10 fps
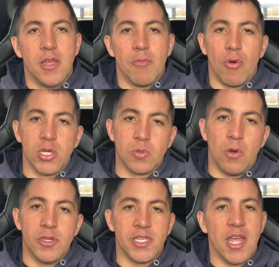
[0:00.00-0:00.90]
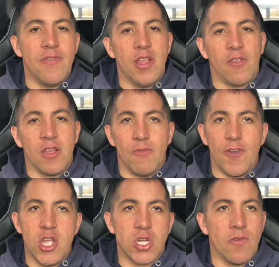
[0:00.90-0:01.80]
Price wise, again, these can
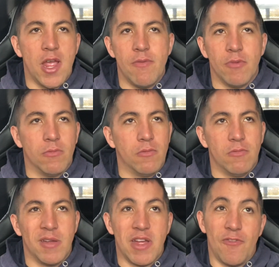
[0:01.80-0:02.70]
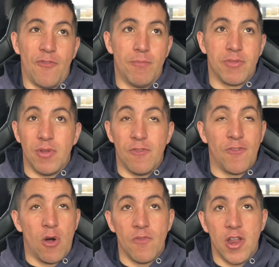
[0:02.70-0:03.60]
fetch around about between
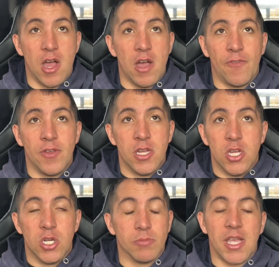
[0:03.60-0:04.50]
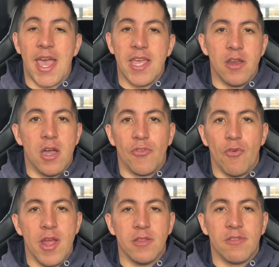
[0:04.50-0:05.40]
5.5 up to 8.5
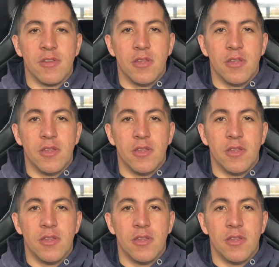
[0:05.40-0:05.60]
grand.